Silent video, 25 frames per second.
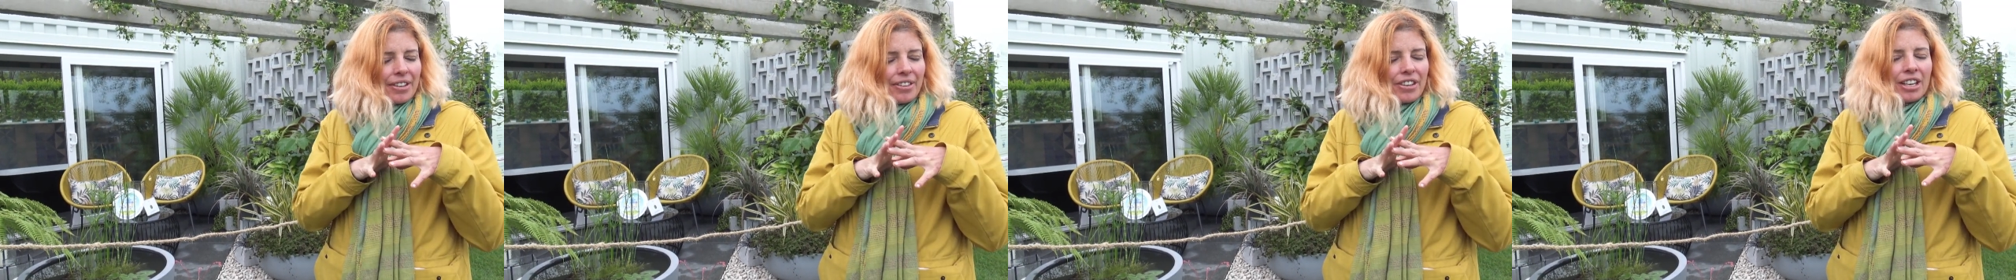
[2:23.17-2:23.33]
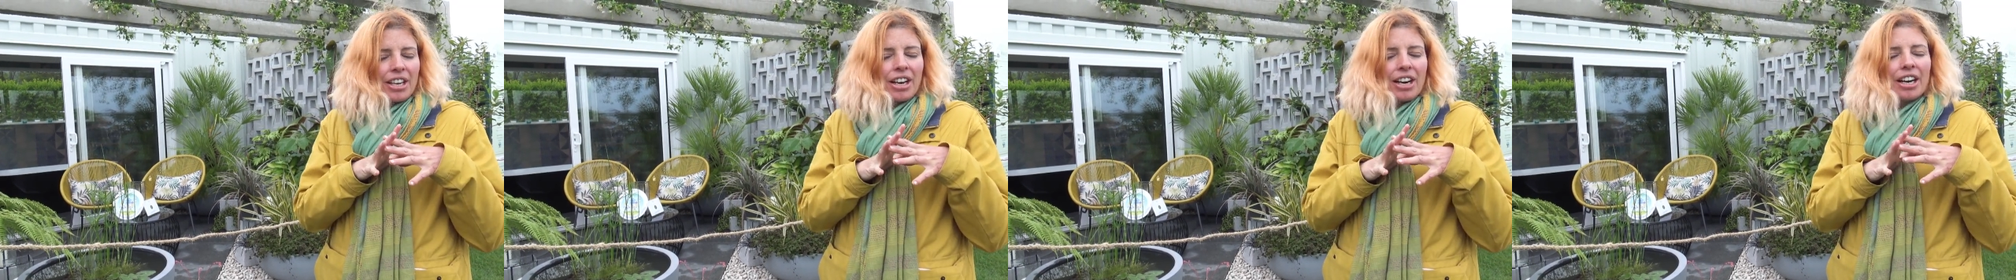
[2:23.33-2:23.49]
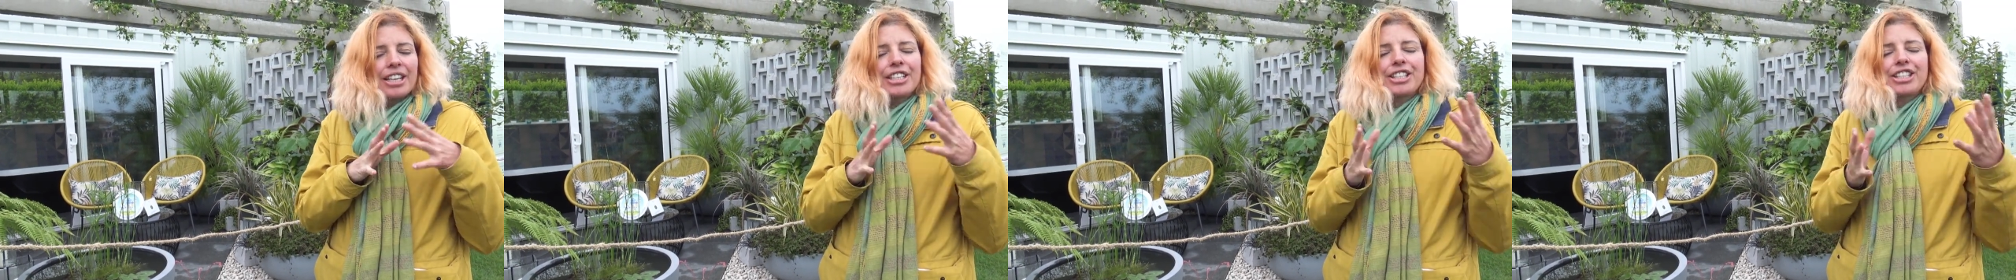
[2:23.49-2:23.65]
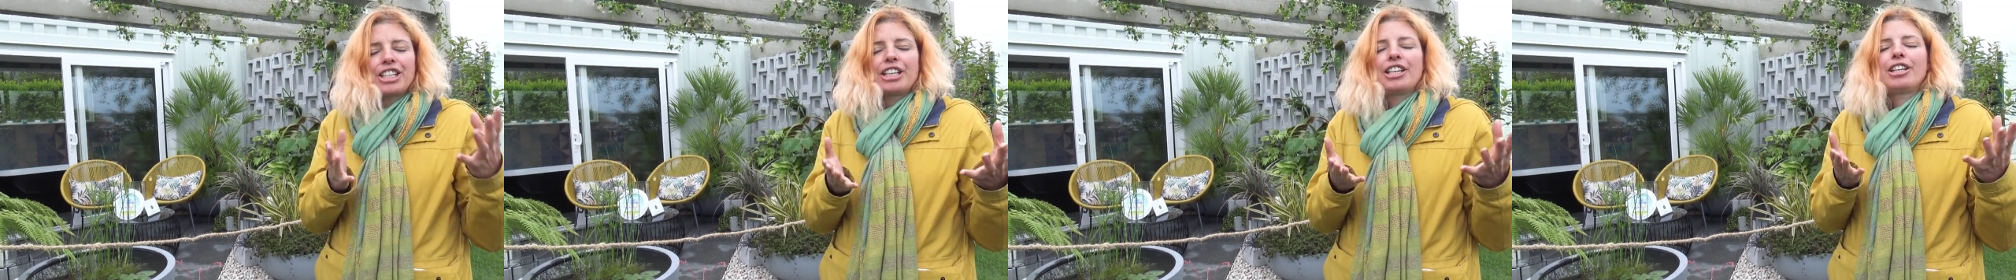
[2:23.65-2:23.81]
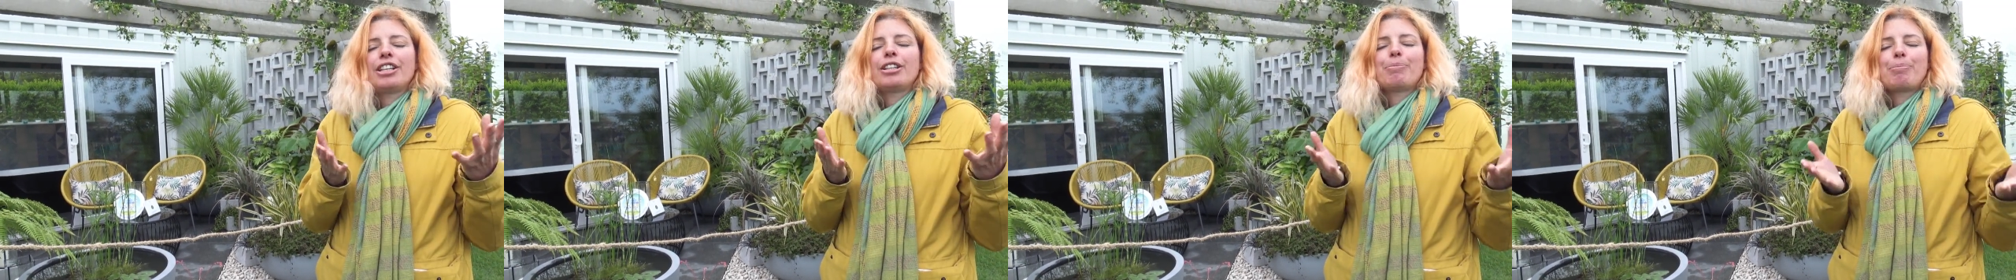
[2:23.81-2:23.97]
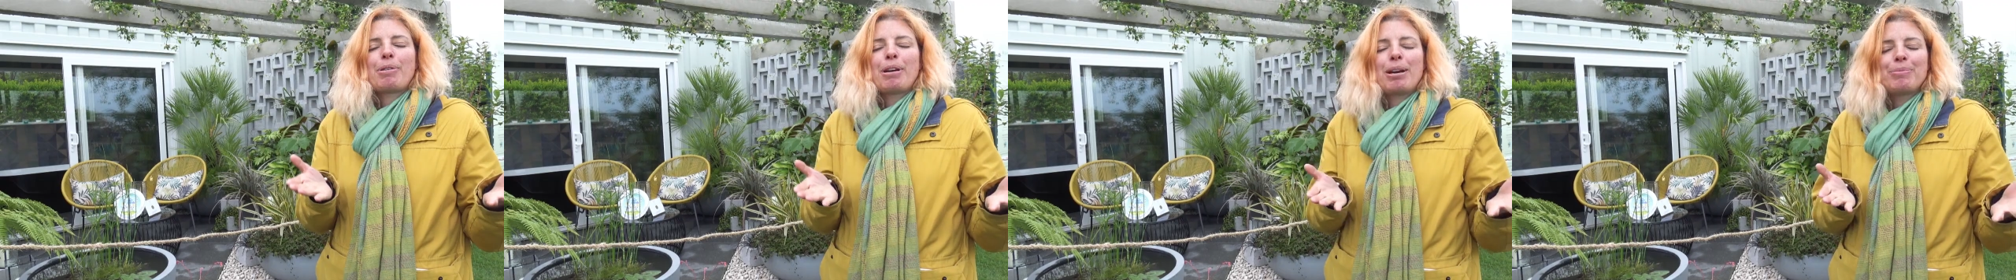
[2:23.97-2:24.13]
the
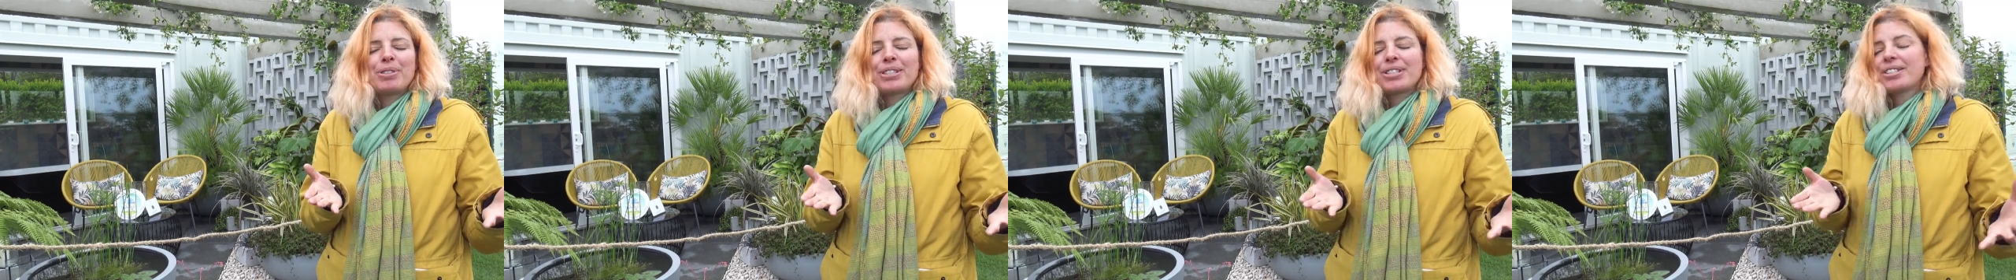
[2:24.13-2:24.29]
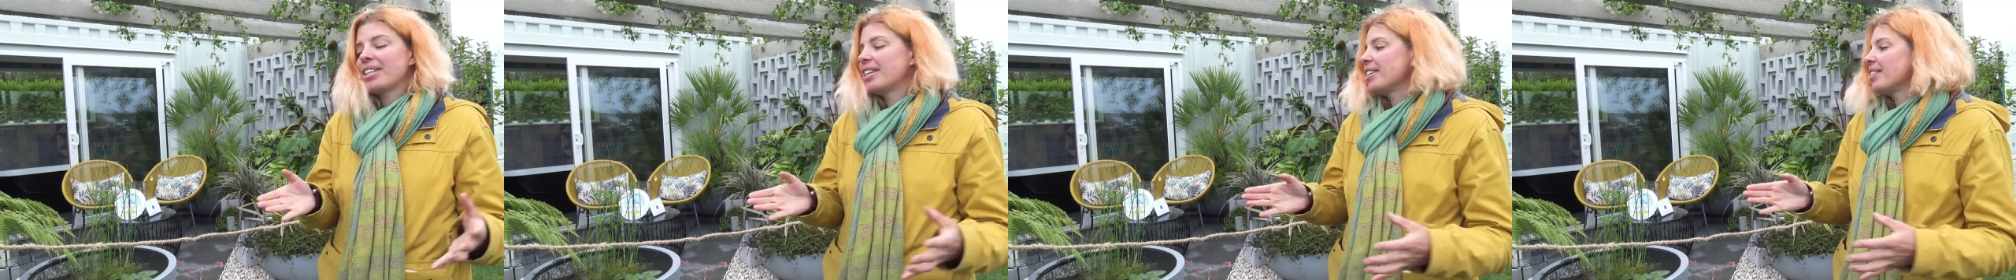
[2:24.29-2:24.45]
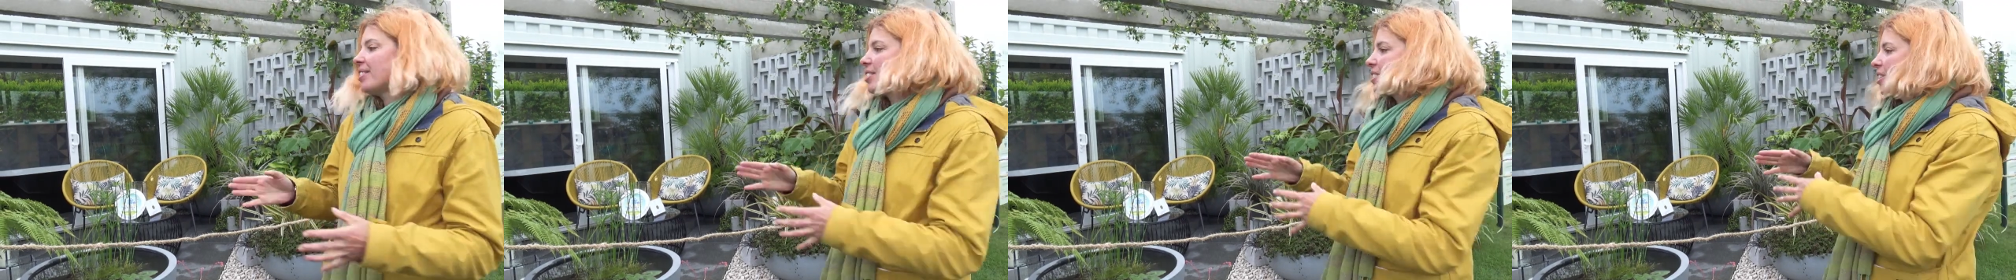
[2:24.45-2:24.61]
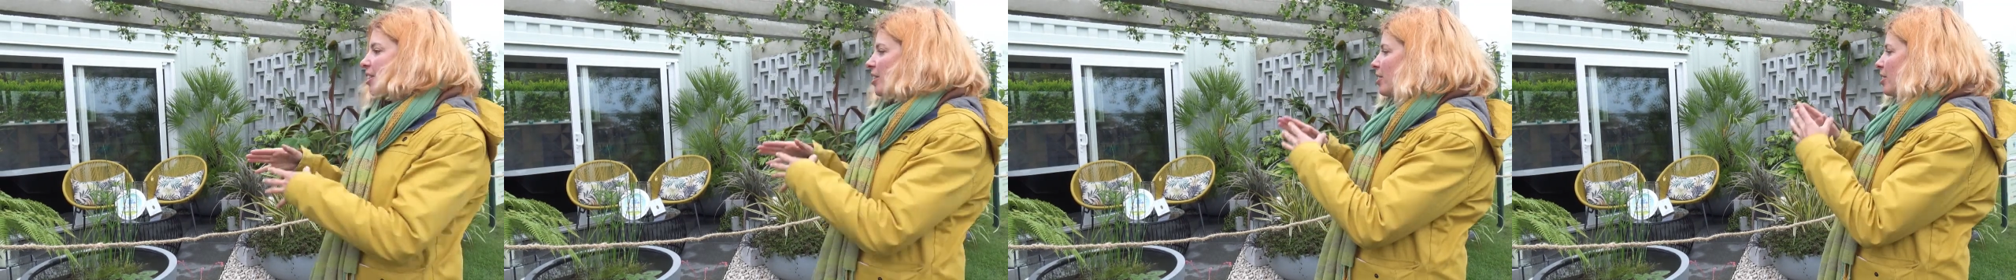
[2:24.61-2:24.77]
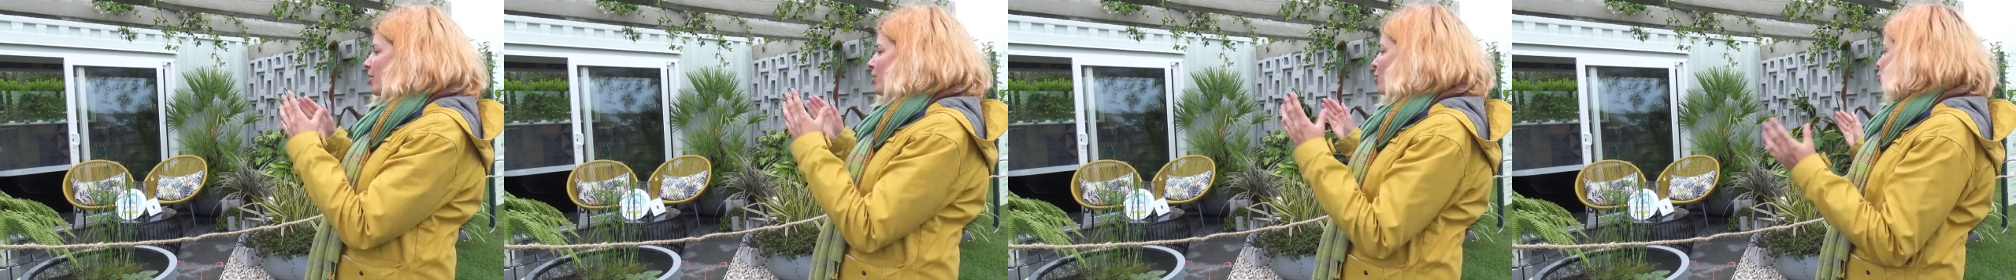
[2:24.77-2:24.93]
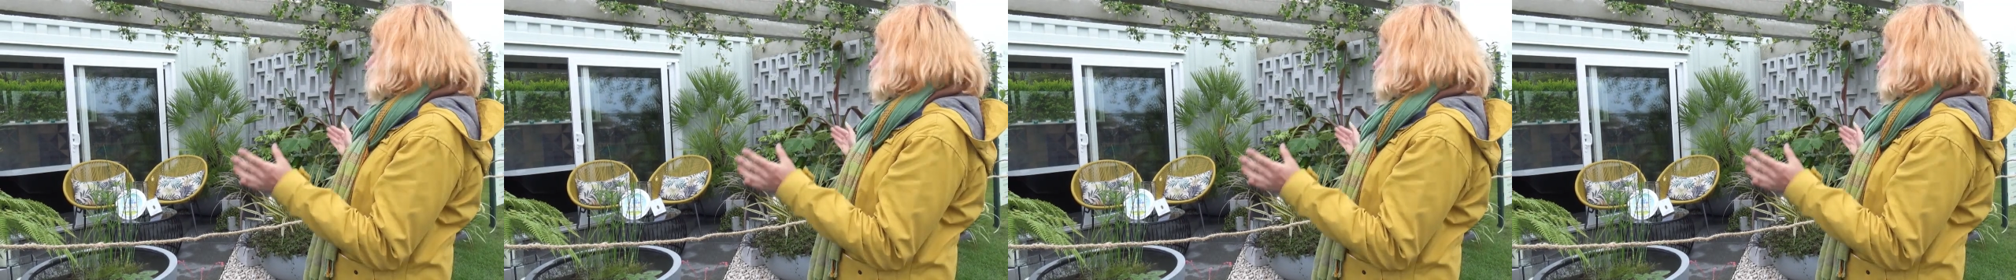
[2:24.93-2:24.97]
idea, the premise is that the